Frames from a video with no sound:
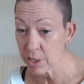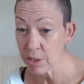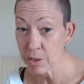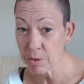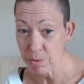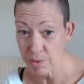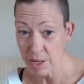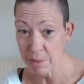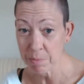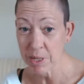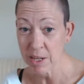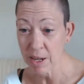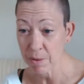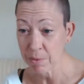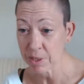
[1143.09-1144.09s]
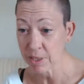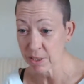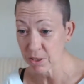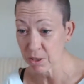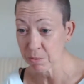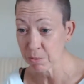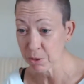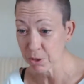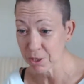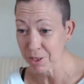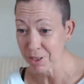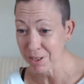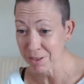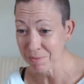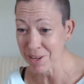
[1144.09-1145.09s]
Can you let me know when there's a Jumble
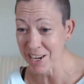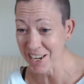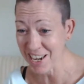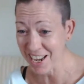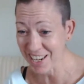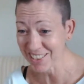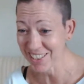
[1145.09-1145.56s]
Trail near me